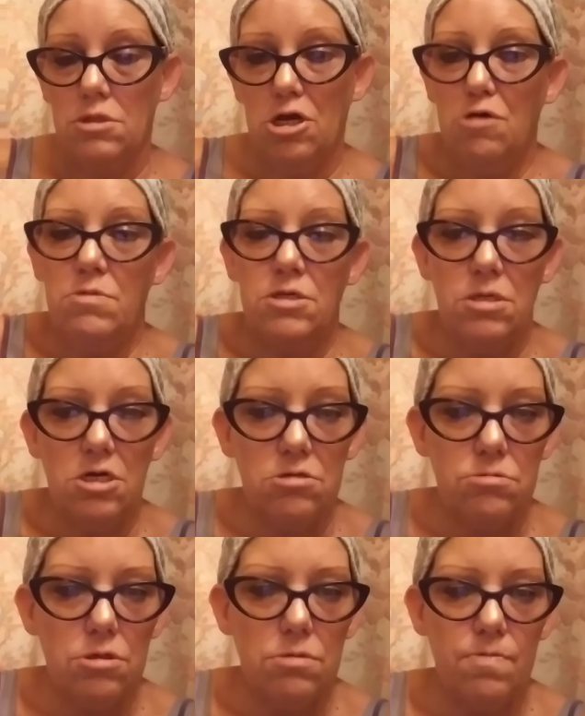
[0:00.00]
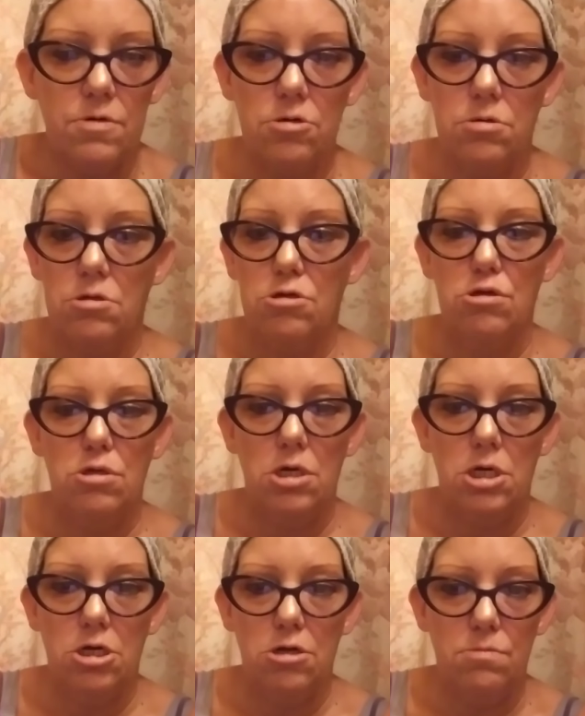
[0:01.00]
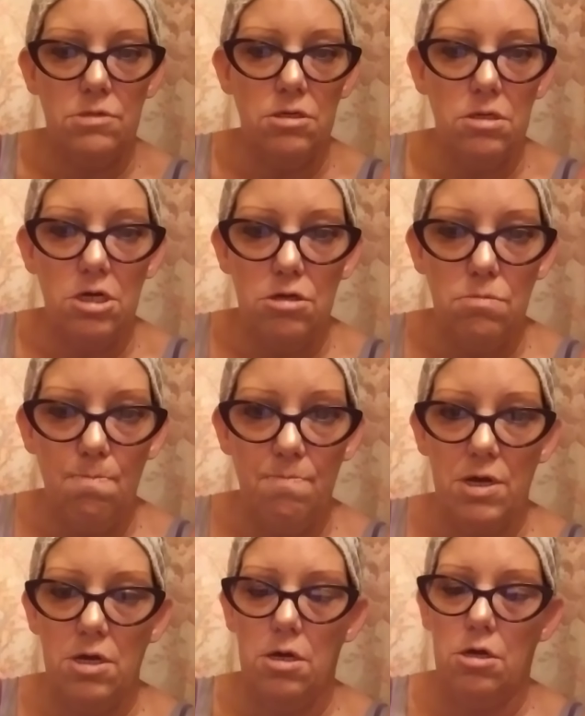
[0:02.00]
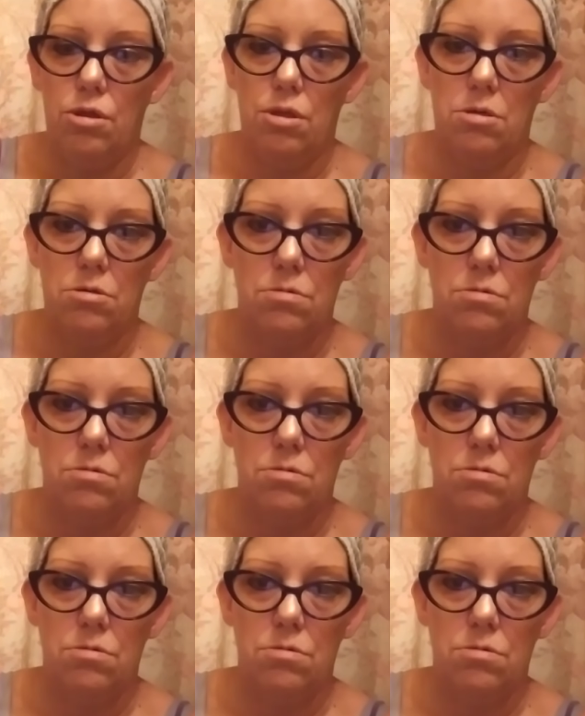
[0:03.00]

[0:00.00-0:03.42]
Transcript: I'm an introvert. I'm an empath.